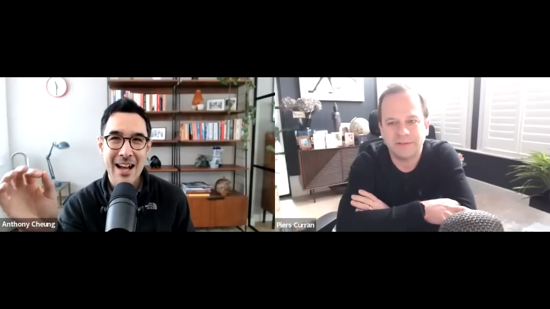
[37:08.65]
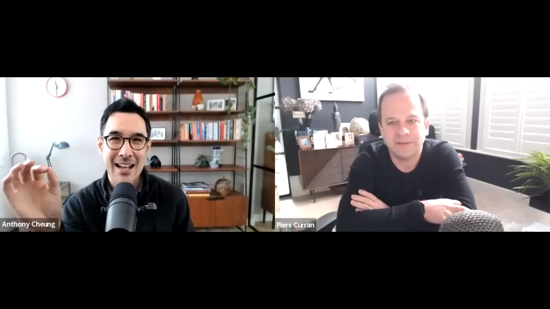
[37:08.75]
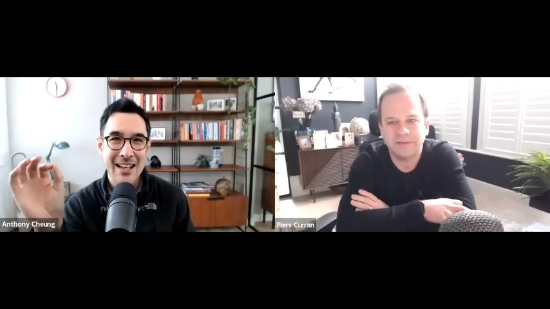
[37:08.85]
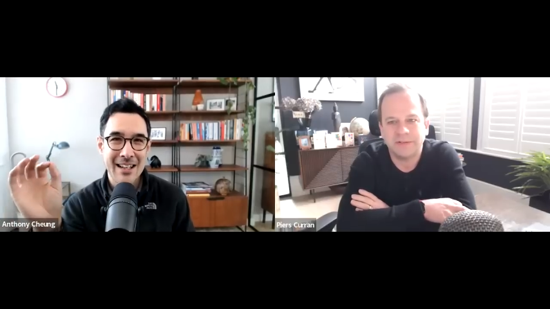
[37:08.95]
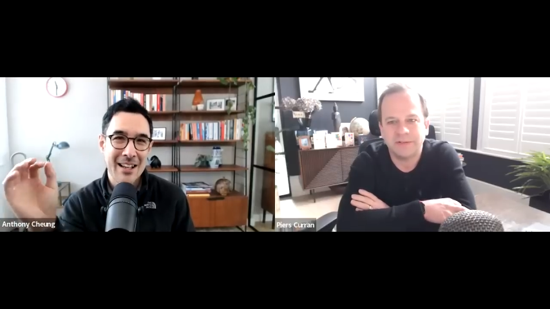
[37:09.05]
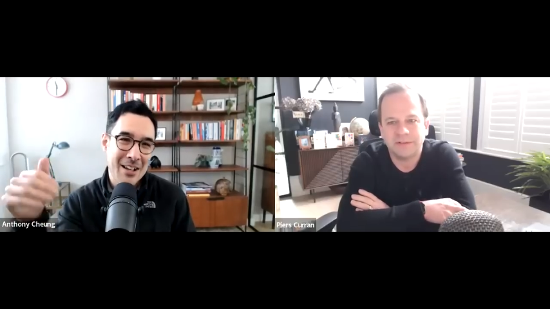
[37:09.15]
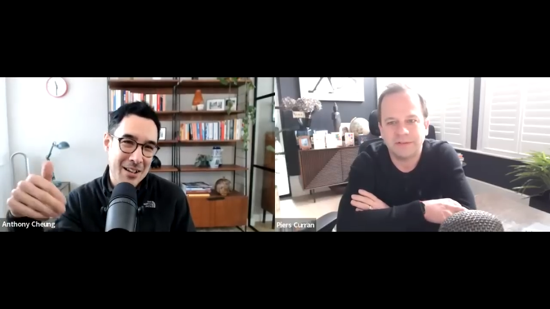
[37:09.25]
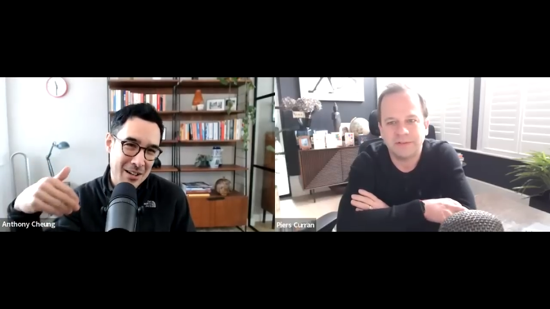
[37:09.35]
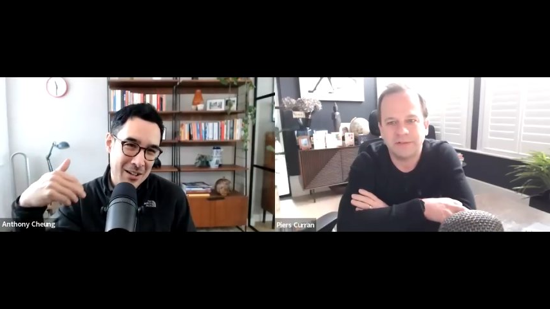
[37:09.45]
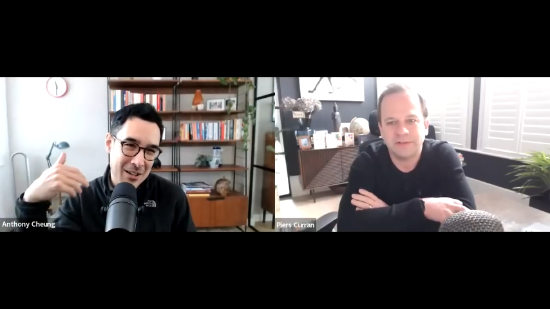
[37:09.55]
Speaker 1: And then
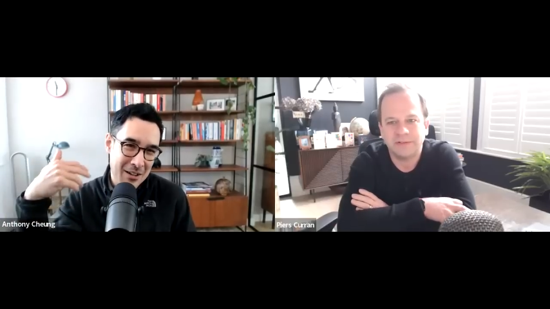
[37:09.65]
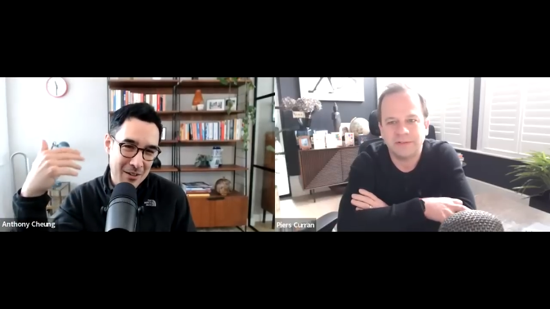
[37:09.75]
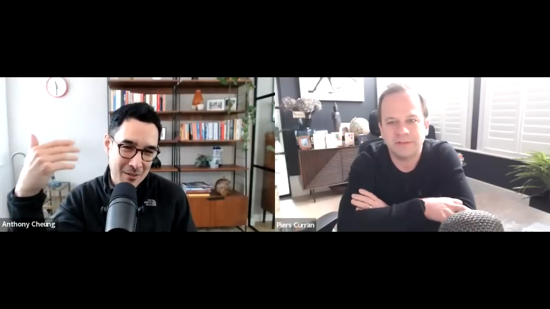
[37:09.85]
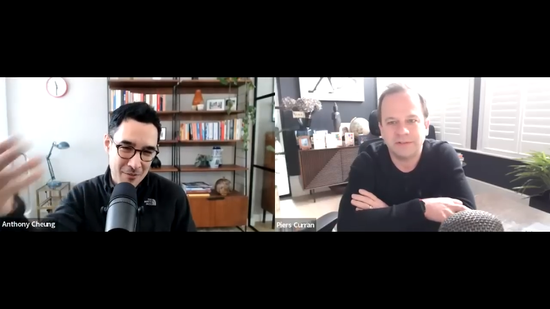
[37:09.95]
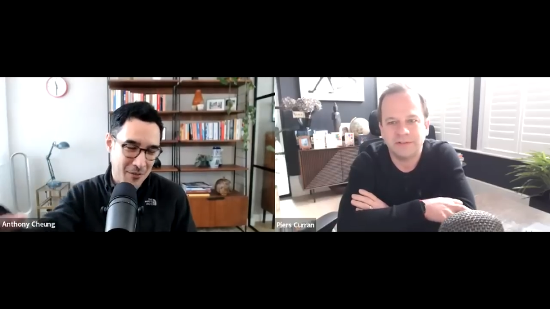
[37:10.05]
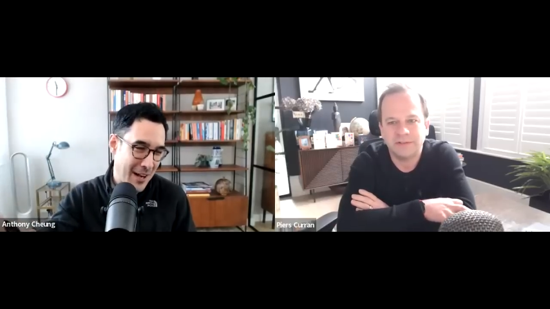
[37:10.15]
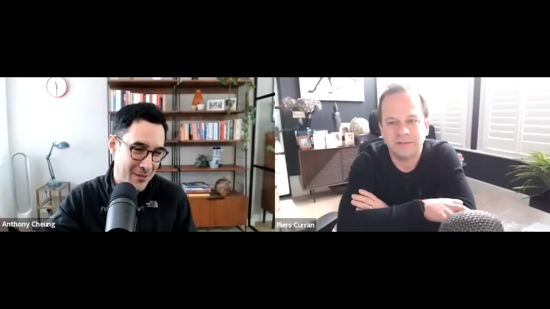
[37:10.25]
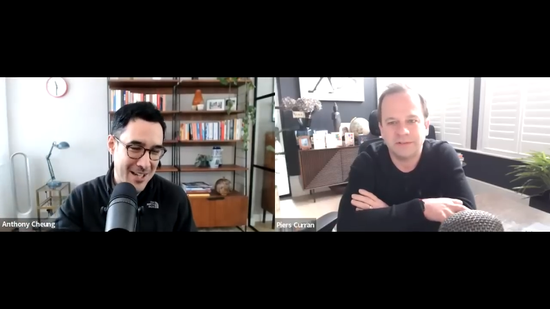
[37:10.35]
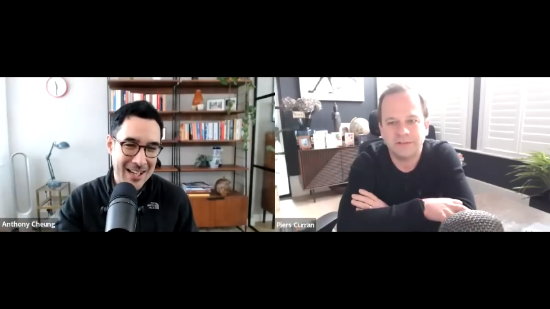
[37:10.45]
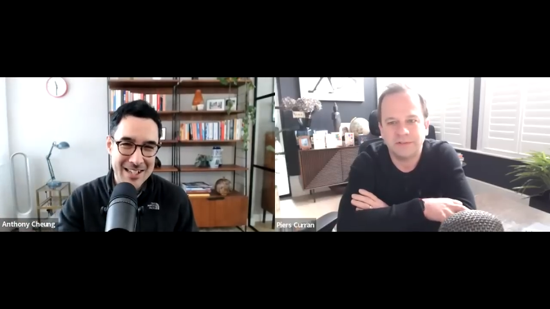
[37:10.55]

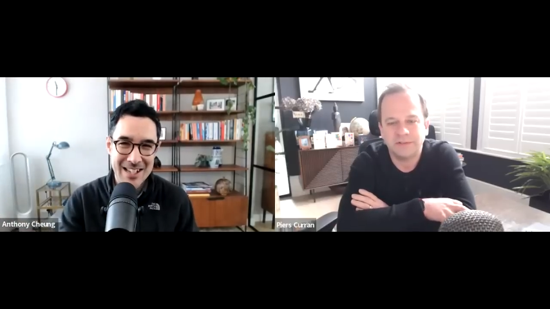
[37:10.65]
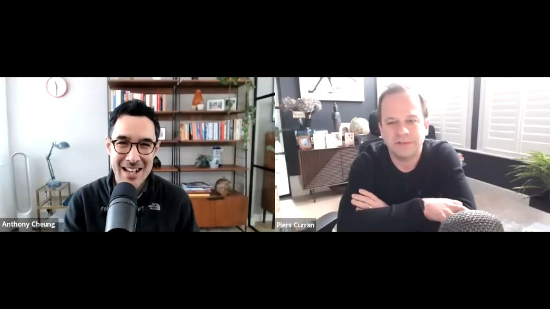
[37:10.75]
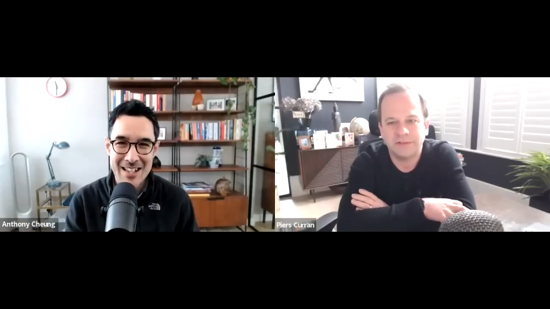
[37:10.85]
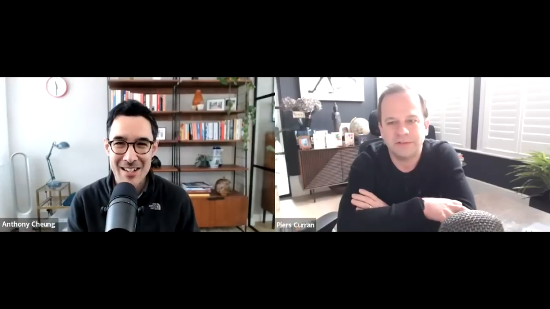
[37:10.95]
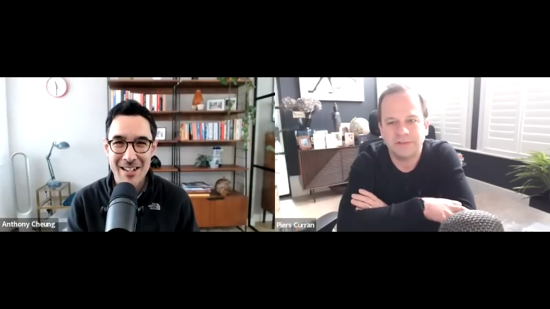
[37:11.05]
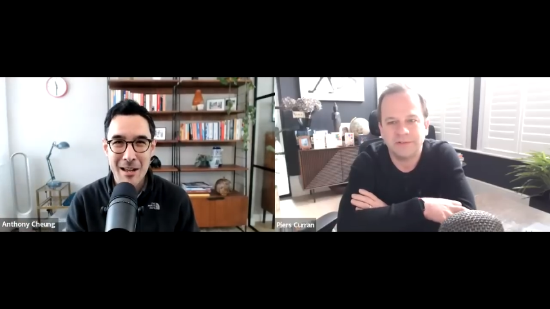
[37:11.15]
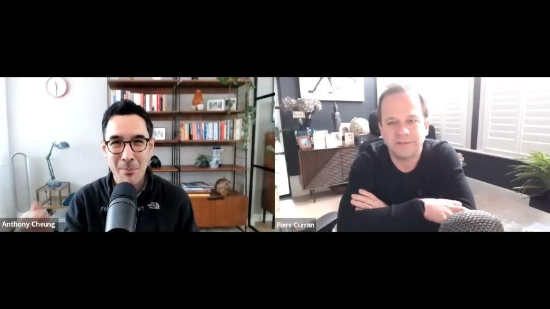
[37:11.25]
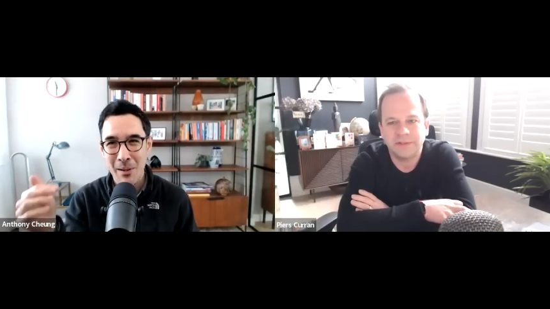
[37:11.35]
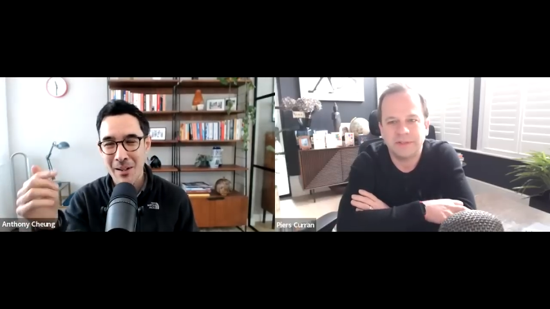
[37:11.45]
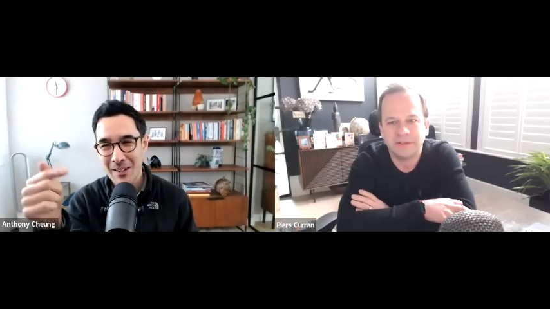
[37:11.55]
five seconds later, they
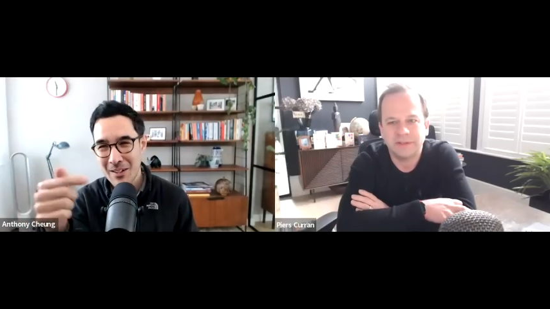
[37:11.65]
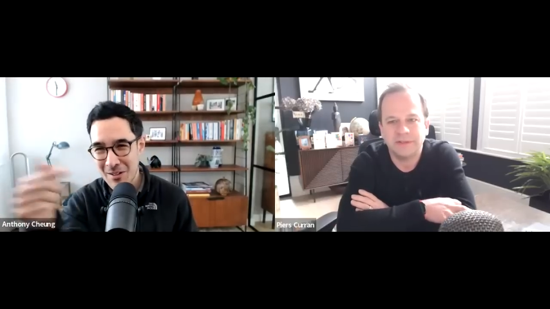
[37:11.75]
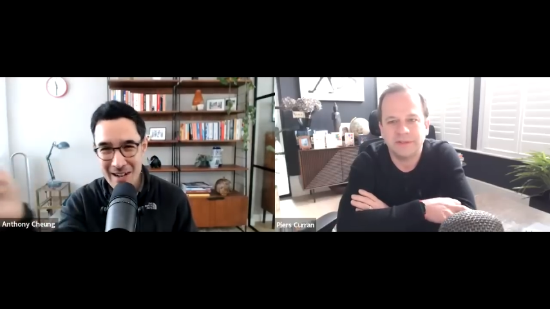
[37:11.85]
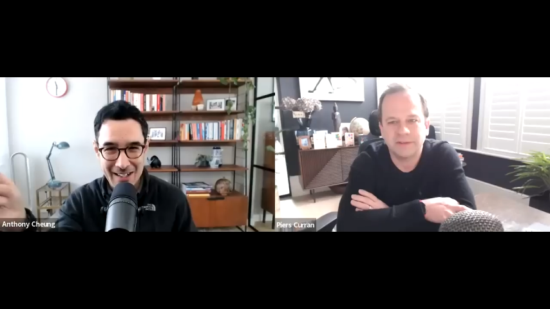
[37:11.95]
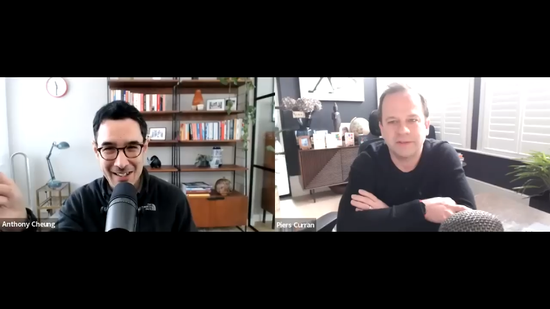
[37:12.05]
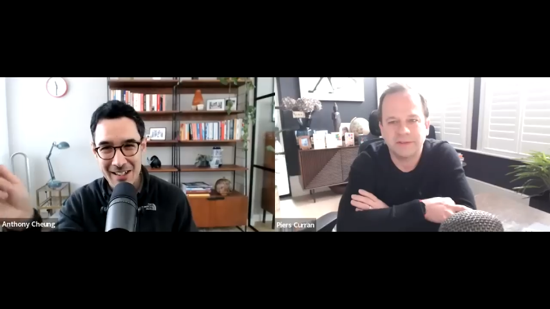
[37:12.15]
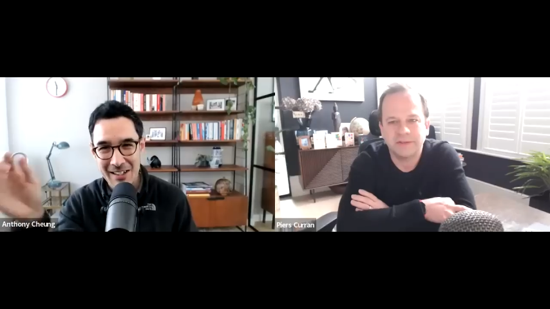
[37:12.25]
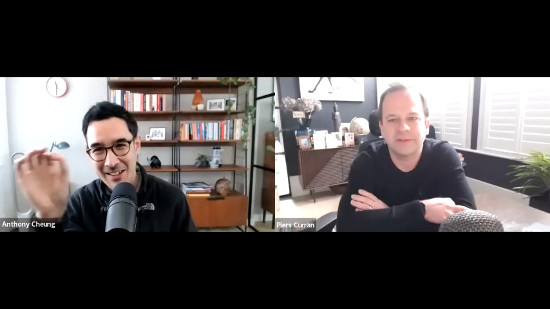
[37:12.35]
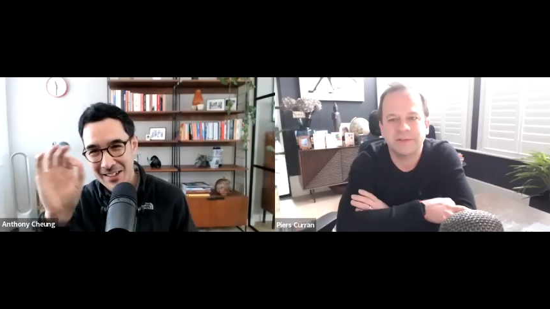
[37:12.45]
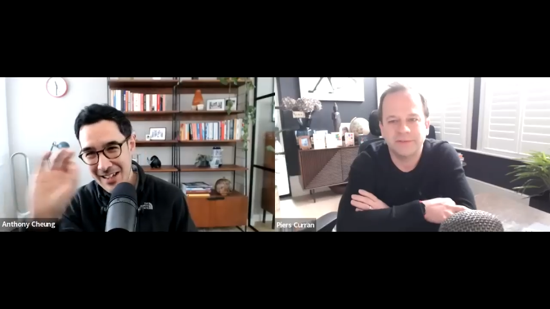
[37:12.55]
put corrected.